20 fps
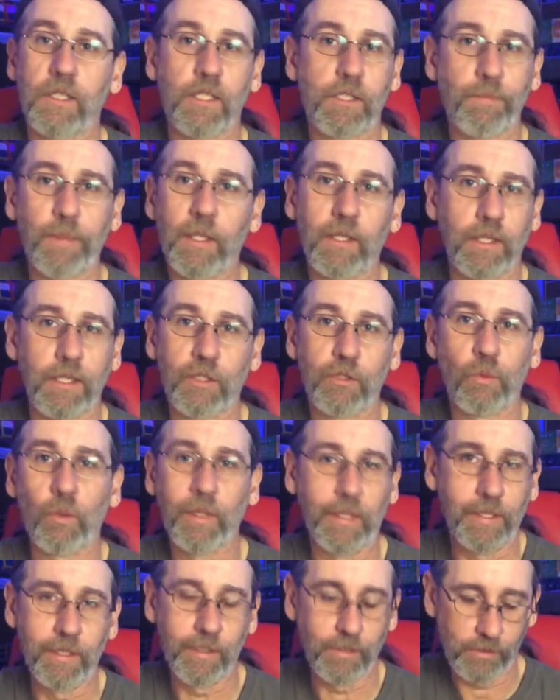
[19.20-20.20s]
been like
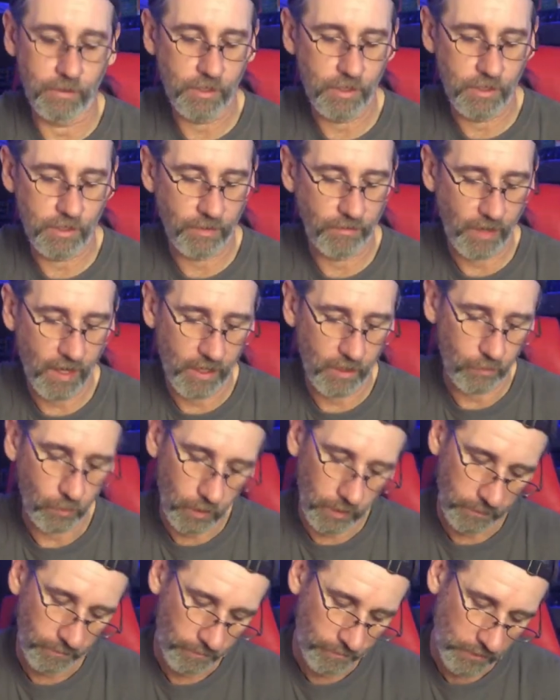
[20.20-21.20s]
20 years since I've had
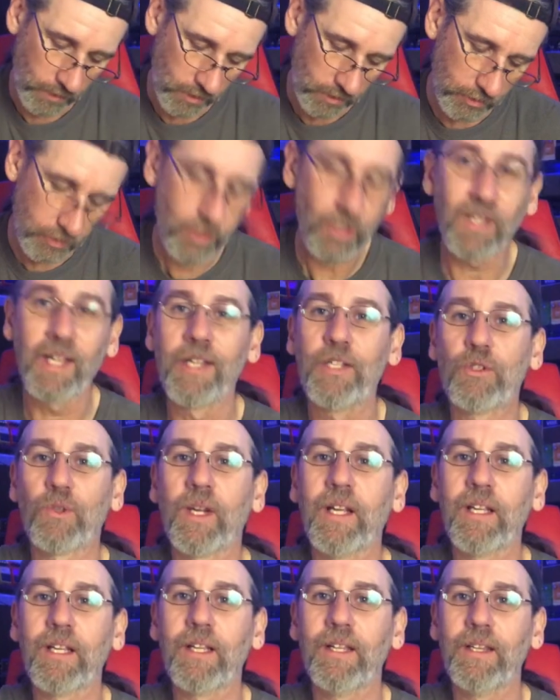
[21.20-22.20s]
one. Used to like
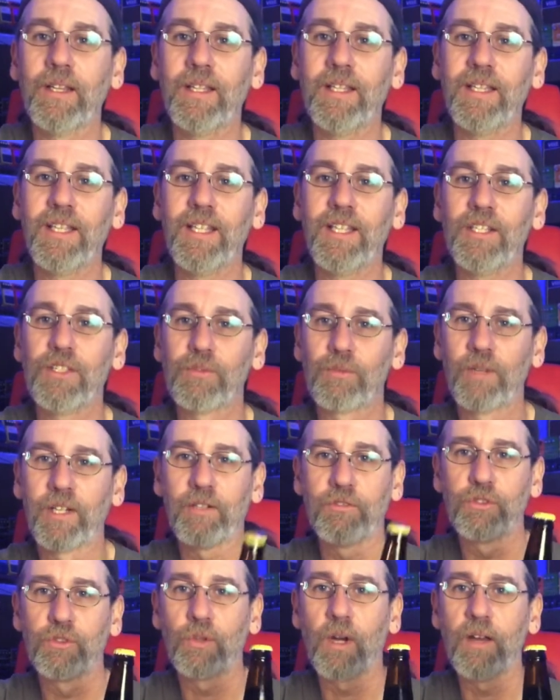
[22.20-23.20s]
drinking these when I
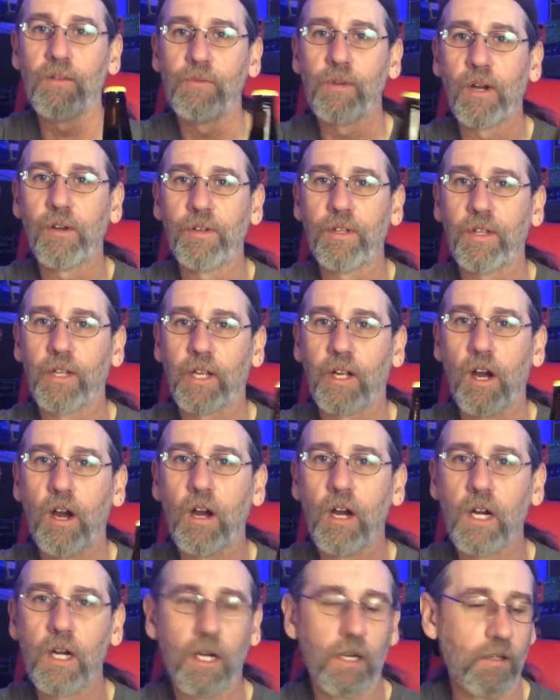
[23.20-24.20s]
was driving around in the
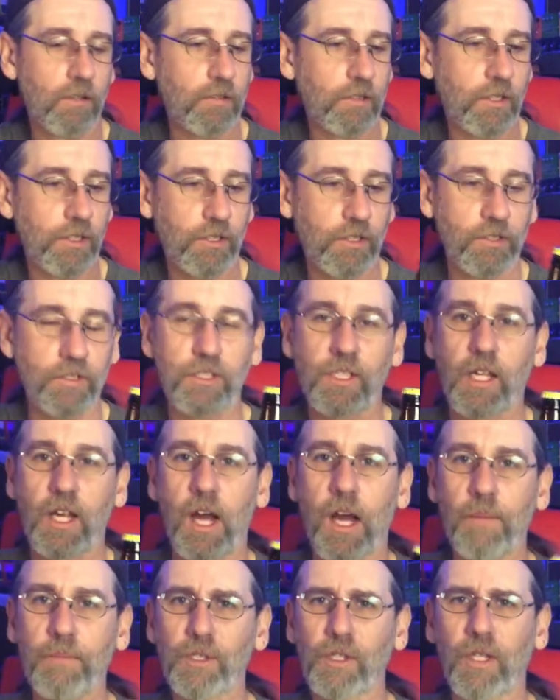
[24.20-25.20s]
car, because the
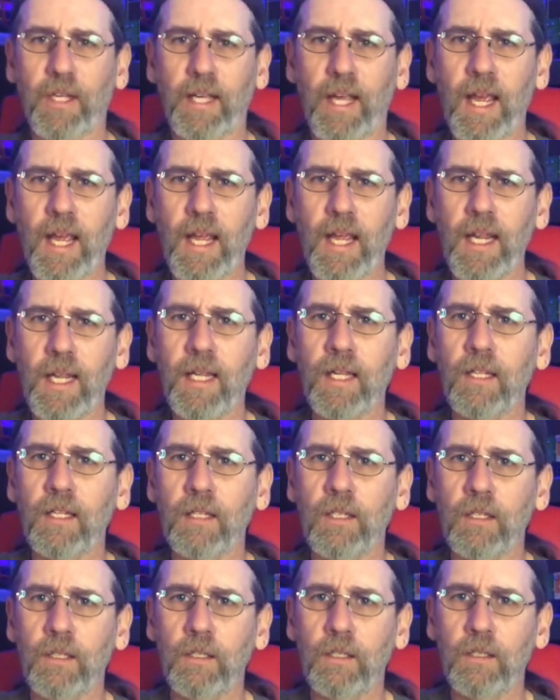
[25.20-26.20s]
cops are like, hey,
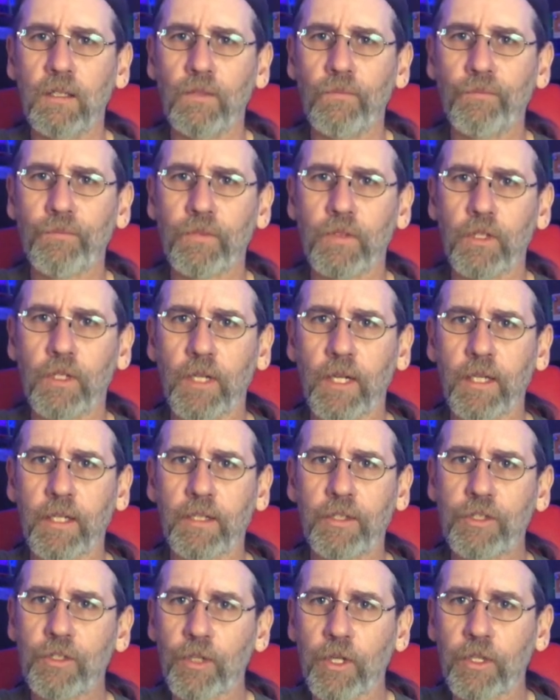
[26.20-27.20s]
you're not
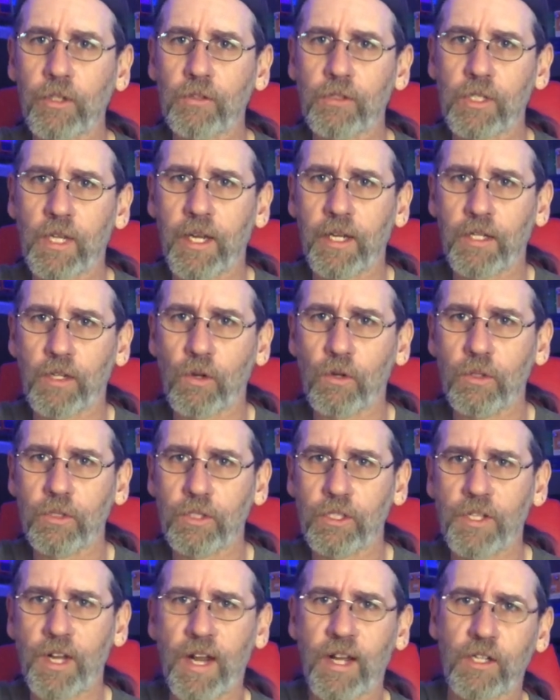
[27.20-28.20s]
allowed to drink those kind of cold
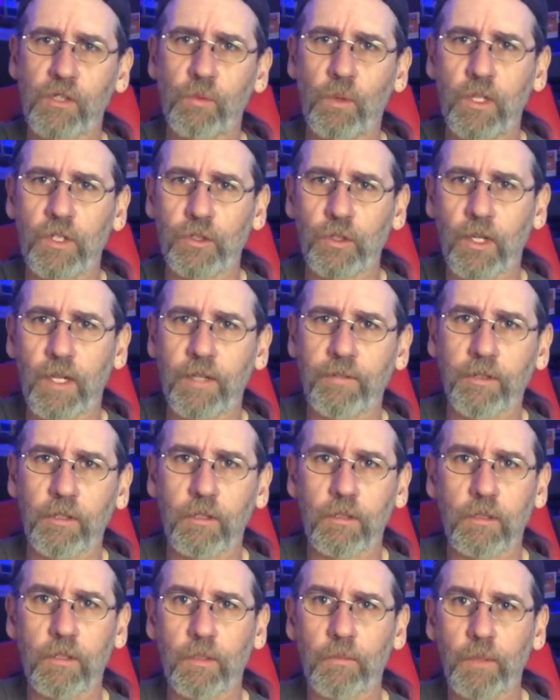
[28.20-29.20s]
snacks while driving.
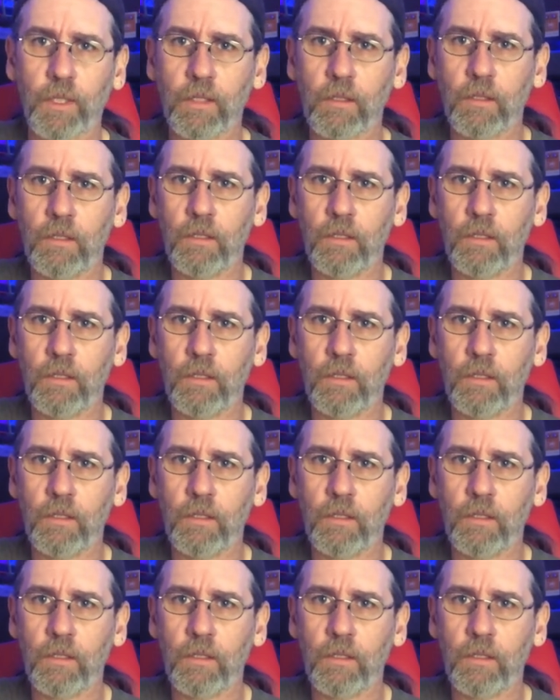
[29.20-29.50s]
I'm like,